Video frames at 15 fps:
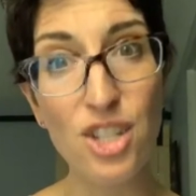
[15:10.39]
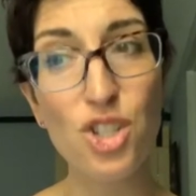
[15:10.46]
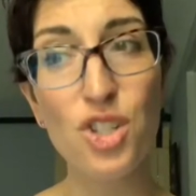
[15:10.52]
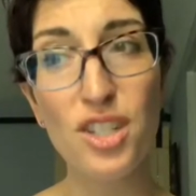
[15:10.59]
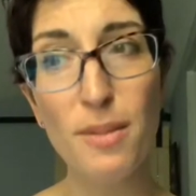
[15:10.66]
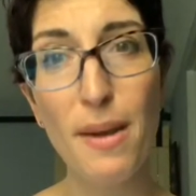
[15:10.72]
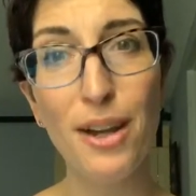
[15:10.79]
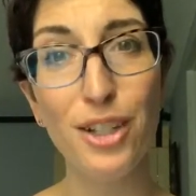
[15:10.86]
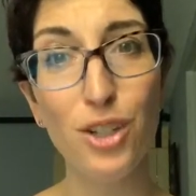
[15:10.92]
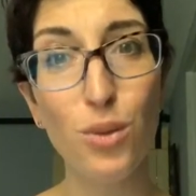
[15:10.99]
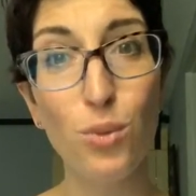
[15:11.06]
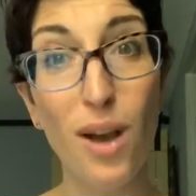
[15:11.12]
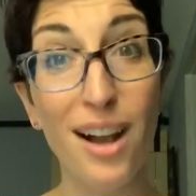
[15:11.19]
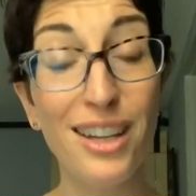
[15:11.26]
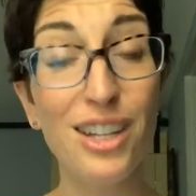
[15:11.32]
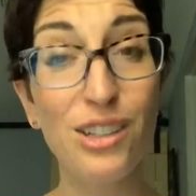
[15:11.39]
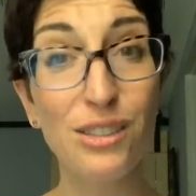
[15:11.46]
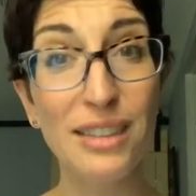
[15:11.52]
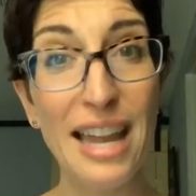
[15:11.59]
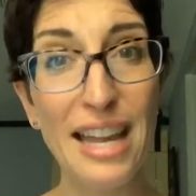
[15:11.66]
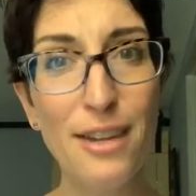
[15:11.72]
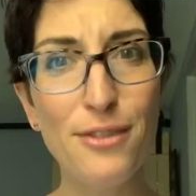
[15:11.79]
It's just about you rocking
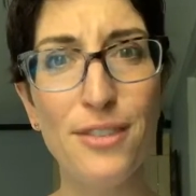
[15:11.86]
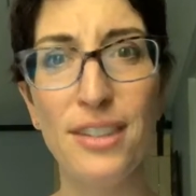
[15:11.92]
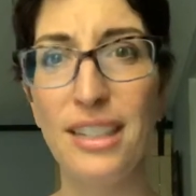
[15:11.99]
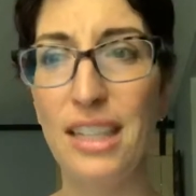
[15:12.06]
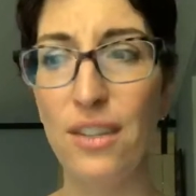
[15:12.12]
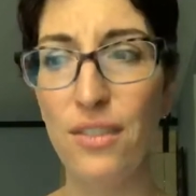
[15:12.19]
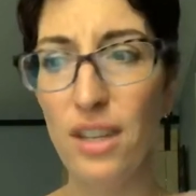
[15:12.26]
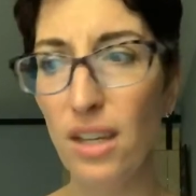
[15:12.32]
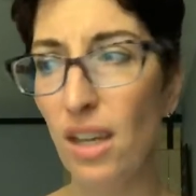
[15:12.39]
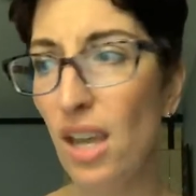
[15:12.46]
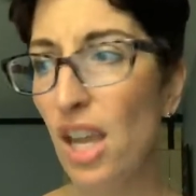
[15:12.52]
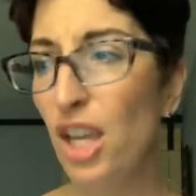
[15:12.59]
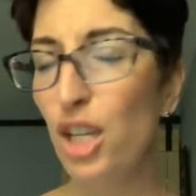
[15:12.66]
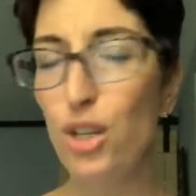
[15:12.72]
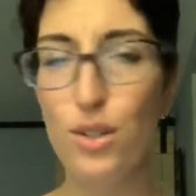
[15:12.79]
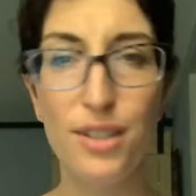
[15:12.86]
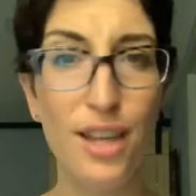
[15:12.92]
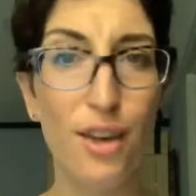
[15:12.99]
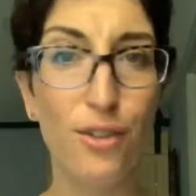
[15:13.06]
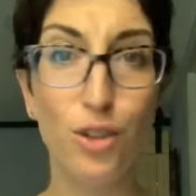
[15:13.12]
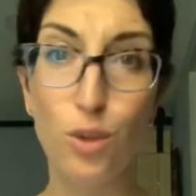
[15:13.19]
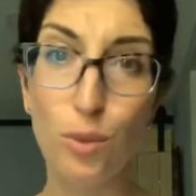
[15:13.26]
your life and giving
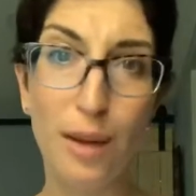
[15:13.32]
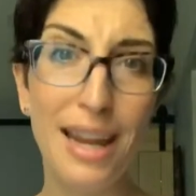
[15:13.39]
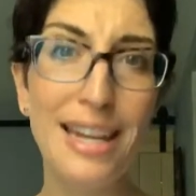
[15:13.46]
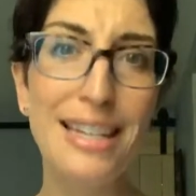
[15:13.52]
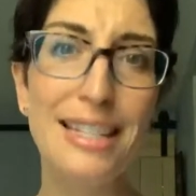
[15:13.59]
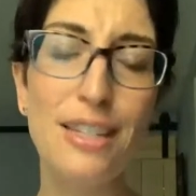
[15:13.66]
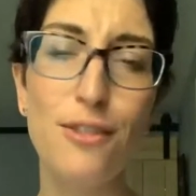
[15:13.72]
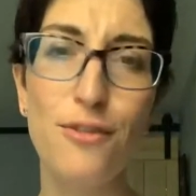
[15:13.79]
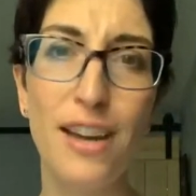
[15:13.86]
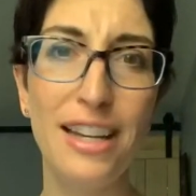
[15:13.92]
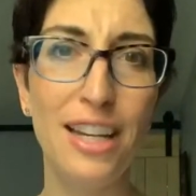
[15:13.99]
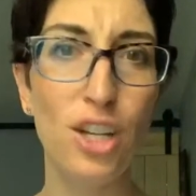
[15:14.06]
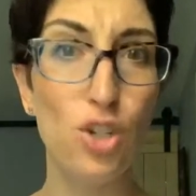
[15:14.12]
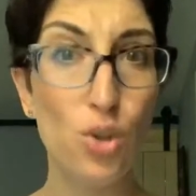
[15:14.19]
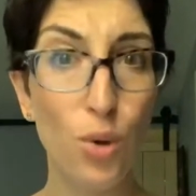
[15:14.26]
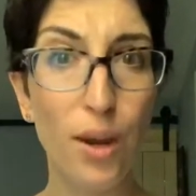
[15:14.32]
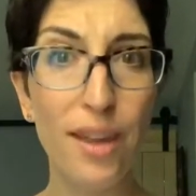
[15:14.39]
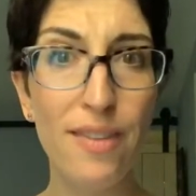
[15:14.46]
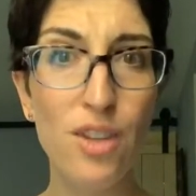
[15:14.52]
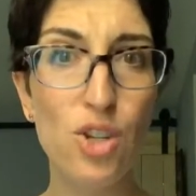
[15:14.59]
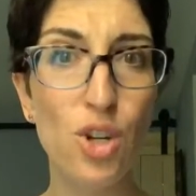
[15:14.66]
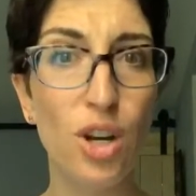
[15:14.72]
yourself grace and finding joy
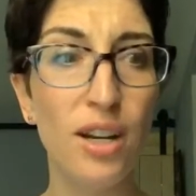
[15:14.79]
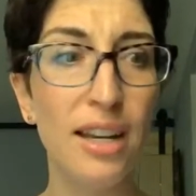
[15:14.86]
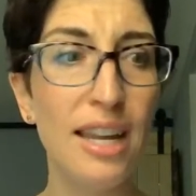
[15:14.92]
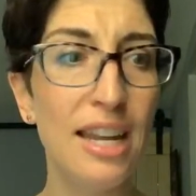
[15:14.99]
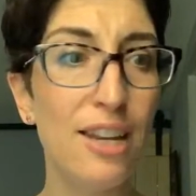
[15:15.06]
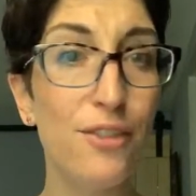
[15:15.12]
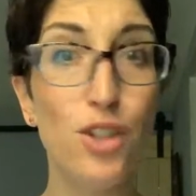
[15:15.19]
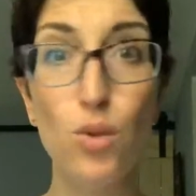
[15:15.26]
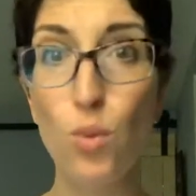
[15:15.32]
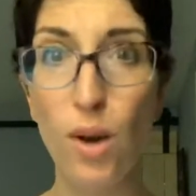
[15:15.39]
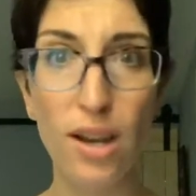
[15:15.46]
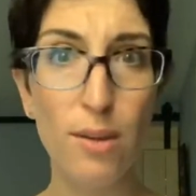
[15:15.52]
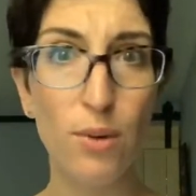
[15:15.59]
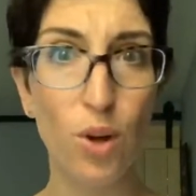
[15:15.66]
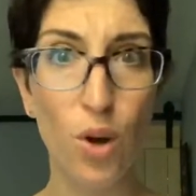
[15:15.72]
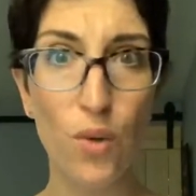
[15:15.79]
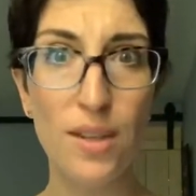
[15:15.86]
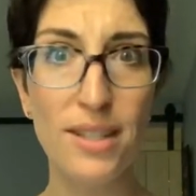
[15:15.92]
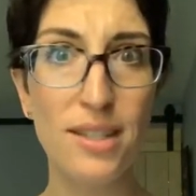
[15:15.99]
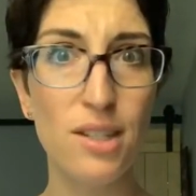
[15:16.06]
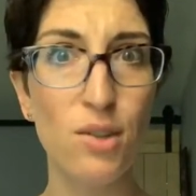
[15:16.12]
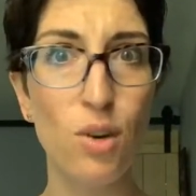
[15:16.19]
in the journey. And if you want to grow
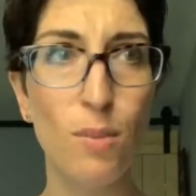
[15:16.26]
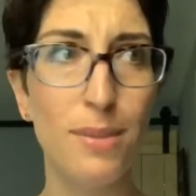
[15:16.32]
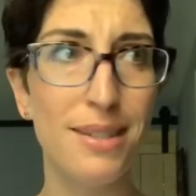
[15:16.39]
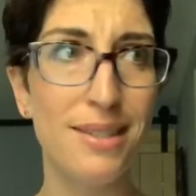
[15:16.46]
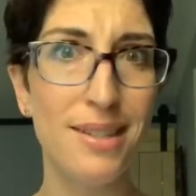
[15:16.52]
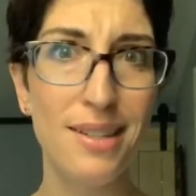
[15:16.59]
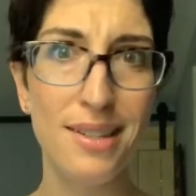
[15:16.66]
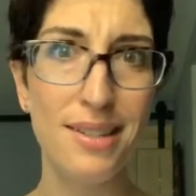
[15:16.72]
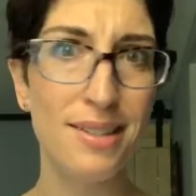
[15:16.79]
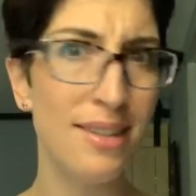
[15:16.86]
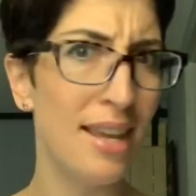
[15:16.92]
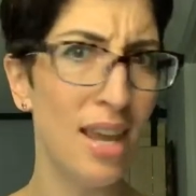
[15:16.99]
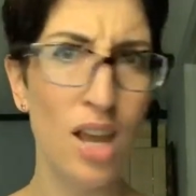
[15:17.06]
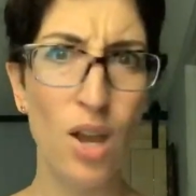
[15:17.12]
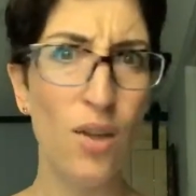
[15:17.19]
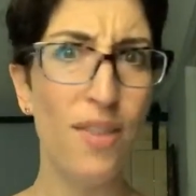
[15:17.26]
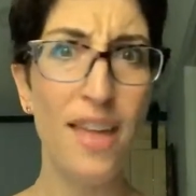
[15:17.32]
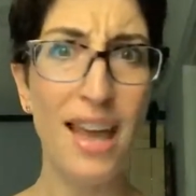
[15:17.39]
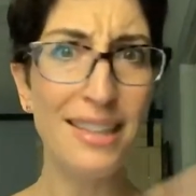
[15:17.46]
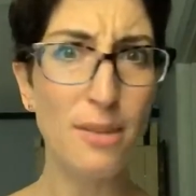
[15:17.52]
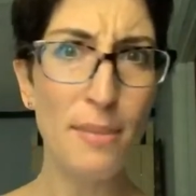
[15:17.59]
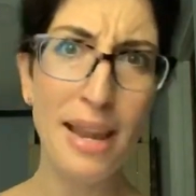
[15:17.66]
this into a business,
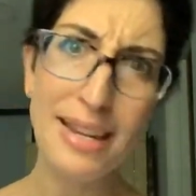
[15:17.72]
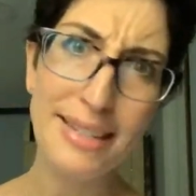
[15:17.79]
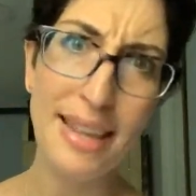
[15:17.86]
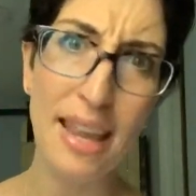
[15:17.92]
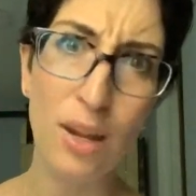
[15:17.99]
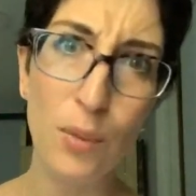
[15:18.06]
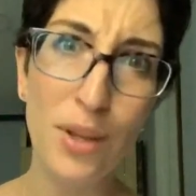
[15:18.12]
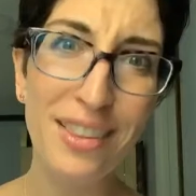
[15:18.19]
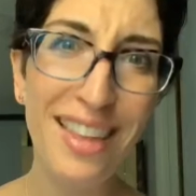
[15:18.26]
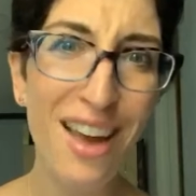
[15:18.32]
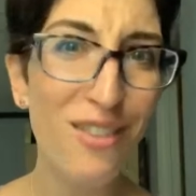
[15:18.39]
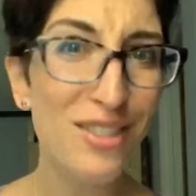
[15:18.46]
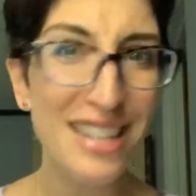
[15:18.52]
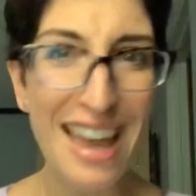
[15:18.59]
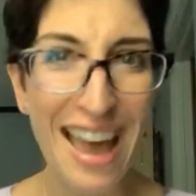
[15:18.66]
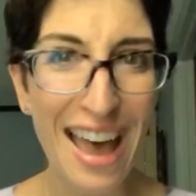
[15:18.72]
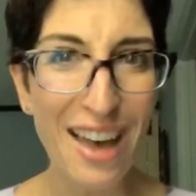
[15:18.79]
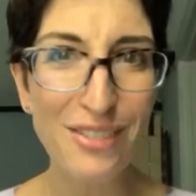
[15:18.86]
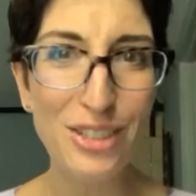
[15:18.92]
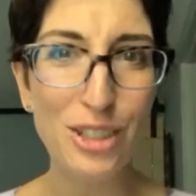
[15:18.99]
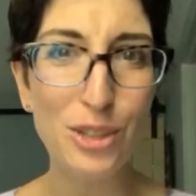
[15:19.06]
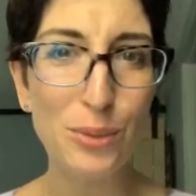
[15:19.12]
that's amazing. We'd love to
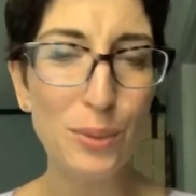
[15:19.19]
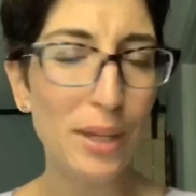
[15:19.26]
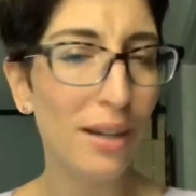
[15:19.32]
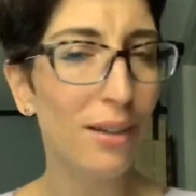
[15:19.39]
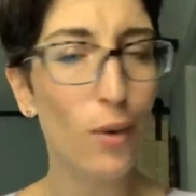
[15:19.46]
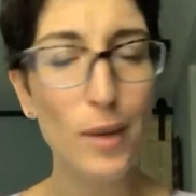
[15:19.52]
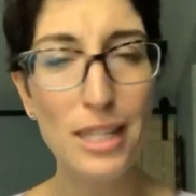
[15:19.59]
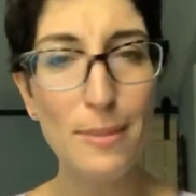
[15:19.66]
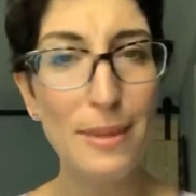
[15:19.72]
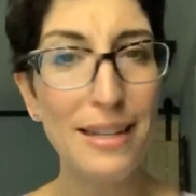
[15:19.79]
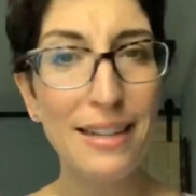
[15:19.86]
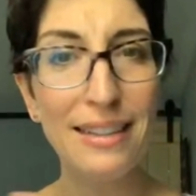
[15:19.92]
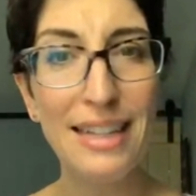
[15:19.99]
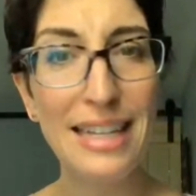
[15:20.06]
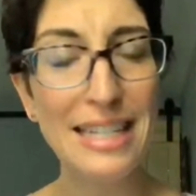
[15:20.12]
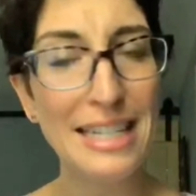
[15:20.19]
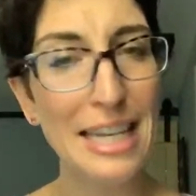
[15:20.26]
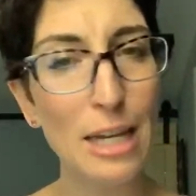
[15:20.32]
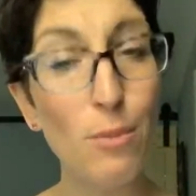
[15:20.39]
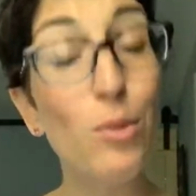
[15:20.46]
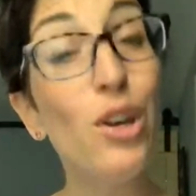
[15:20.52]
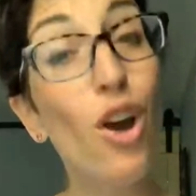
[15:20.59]
have you. We are going to be an elite
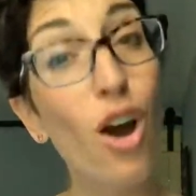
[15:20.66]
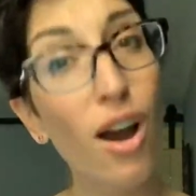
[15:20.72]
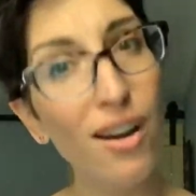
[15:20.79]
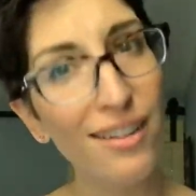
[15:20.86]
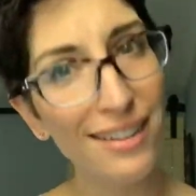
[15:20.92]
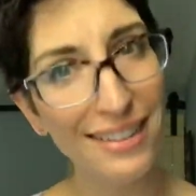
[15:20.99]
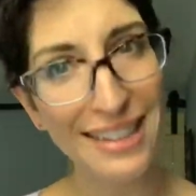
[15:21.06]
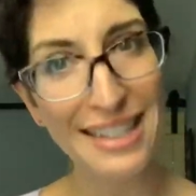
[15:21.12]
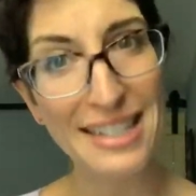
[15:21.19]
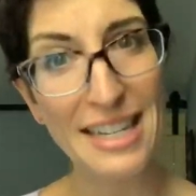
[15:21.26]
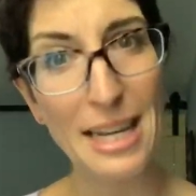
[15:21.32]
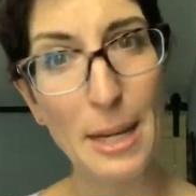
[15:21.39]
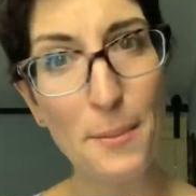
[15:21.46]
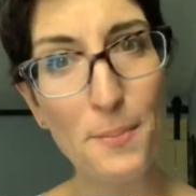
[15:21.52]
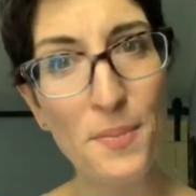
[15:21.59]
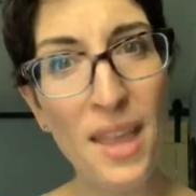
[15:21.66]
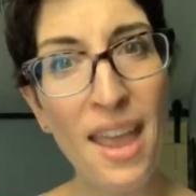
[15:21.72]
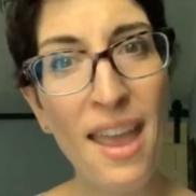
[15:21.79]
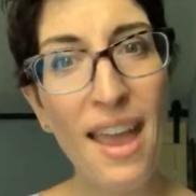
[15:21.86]
team. We are an elite team.